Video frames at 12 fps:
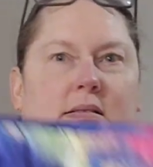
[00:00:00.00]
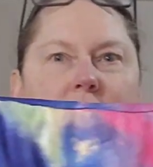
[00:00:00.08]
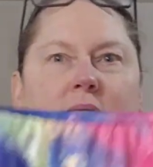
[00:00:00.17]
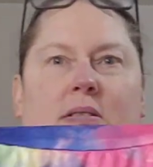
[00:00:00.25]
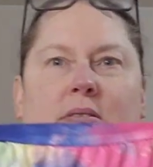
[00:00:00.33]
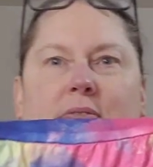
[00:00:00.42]

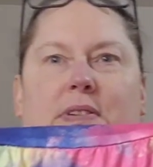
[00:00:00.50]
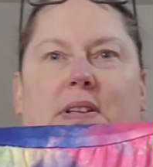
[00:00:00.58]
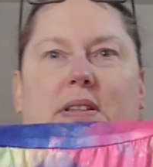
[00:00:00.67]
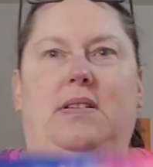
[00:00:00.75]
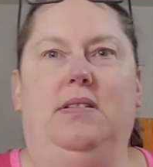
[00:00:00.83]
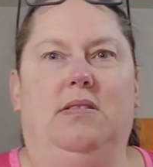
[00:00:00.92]
So
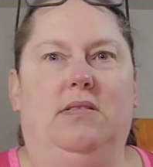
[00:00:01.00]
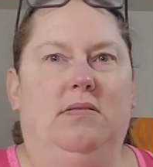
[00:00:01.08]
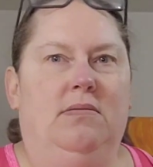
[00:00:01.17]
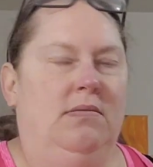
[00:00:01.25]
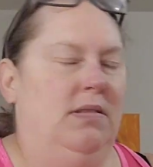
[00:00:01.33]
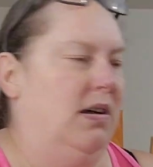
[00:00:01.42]
hopefully these
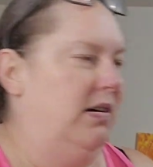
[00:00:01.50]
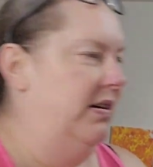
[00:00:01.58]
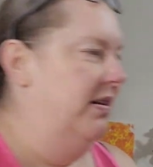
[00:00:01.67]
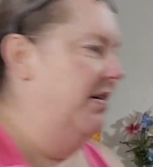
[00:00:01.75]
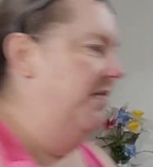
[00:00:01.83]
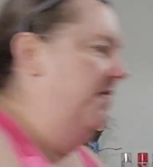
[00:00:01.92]
are long
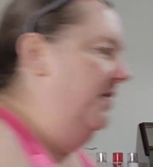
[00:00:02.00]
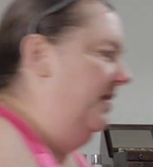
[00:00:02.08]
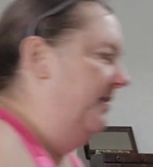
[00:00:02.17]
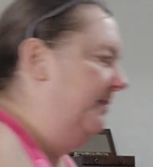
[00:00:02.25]
enough.